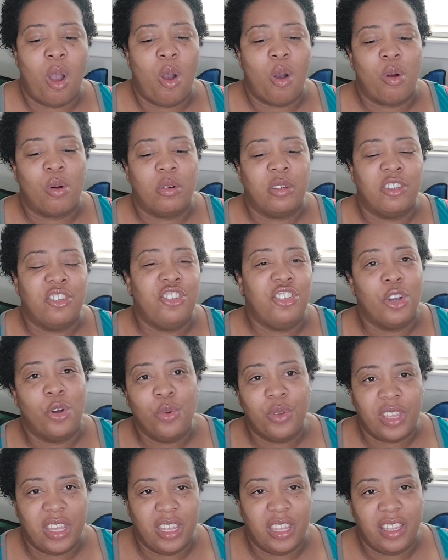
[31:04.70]
all
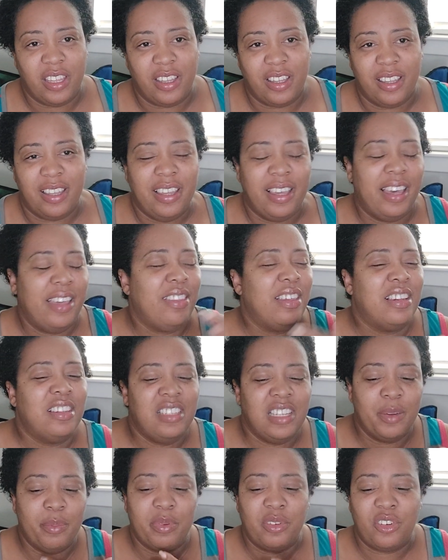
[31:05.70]
joking. And then
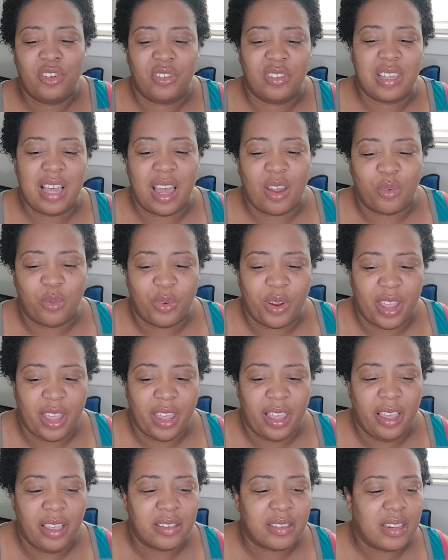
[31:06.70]
temperatures got
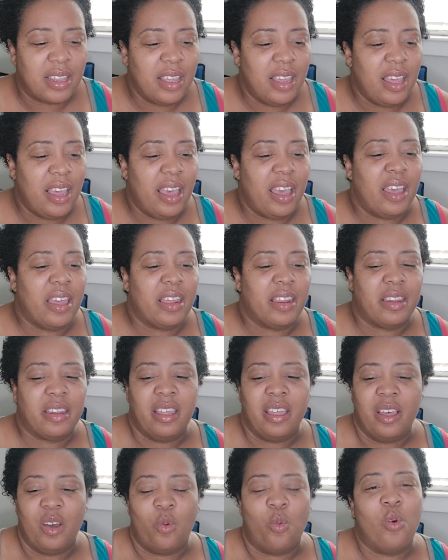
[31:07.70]
raised. And
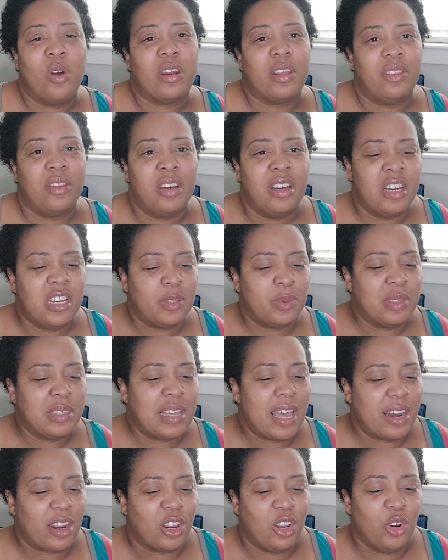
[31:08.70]
one of the husbands
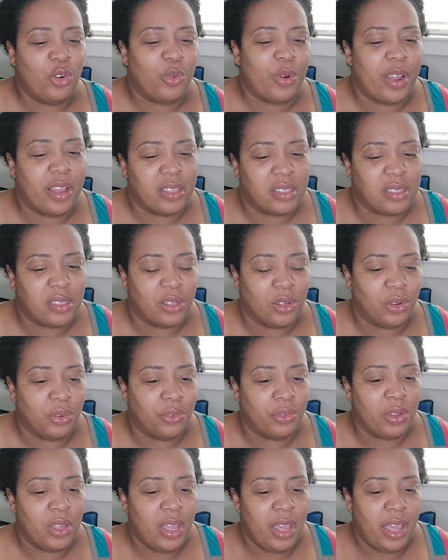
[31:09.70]
got
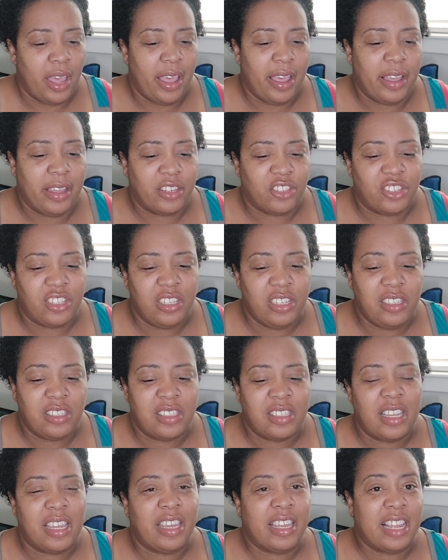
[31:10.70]
aggressive. And she
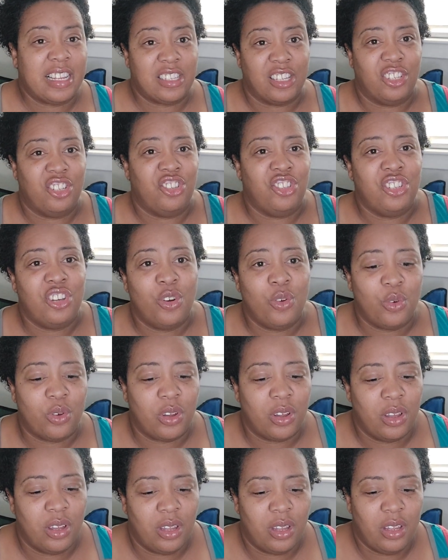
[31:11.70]
said, as a
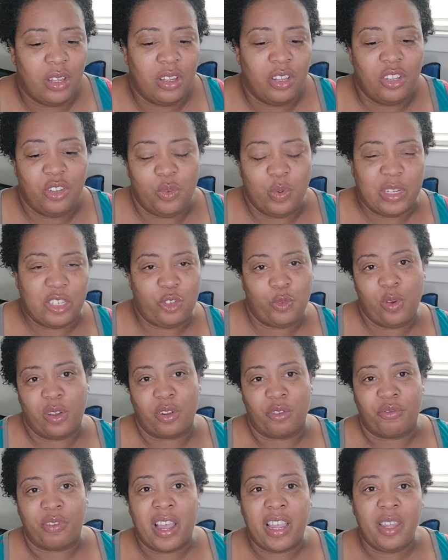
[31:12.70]
joke, but you
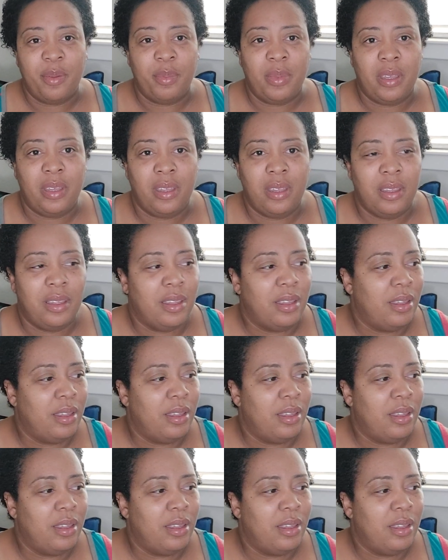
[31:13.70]
want to fight me?